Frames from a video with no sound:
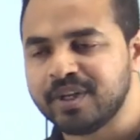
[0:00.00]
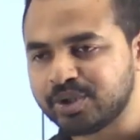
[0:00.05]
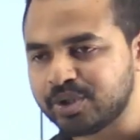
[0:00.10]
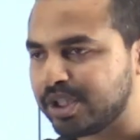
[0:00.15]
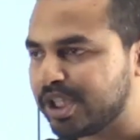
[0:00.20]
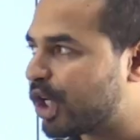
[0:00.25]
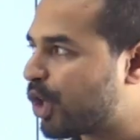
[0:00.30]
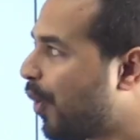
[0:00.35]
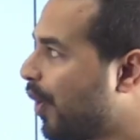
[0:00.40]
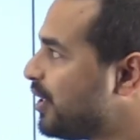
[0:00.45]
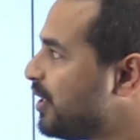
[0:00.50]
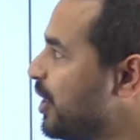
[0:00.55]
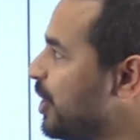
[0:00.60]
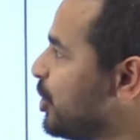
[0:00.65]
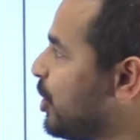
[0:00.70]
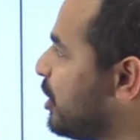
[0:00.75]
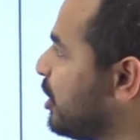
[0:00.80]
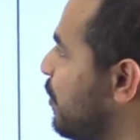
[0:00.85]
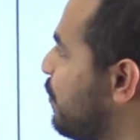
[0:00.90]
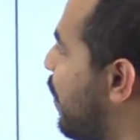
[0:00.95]
So the question
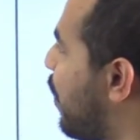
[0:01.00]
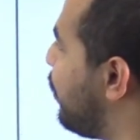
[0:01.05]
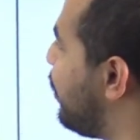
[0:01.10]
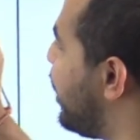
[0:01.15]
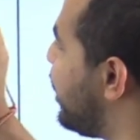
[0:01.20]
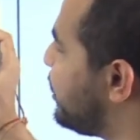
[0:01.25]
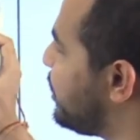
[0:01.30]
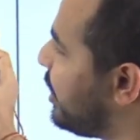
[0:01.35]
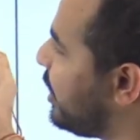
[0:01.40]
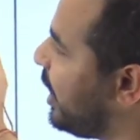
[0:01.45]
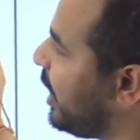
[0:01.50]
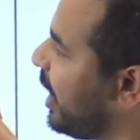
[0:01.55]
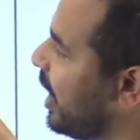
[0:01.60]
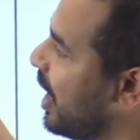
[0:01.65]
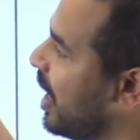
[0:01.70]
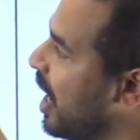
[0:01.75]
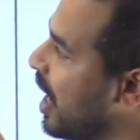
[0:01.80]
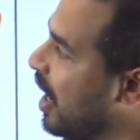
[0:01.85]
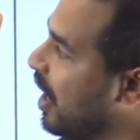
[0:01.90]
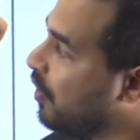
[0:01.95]
is on the Foundation Day,